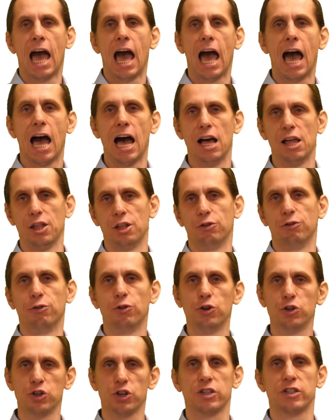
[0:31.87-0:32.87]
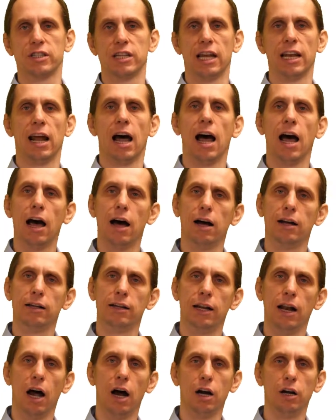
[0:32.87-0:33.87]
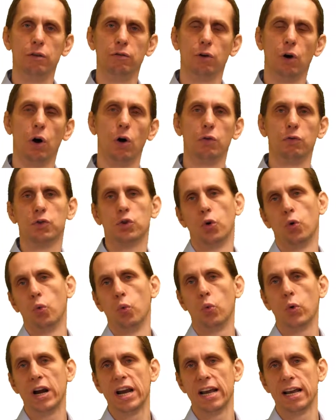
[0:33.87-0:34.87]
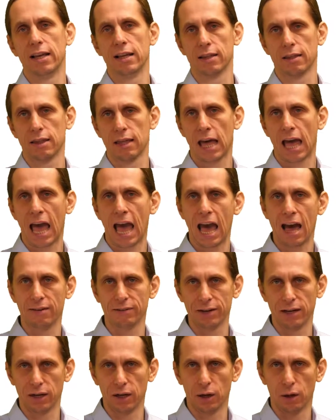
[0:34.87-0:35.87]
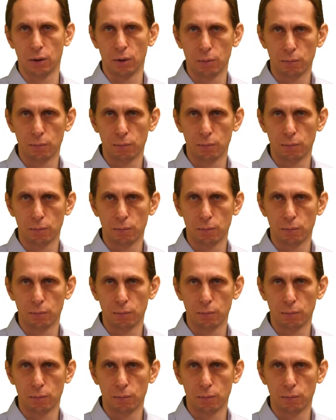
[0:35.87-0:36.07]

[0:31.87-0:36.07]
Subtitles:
and the physics that are involved with having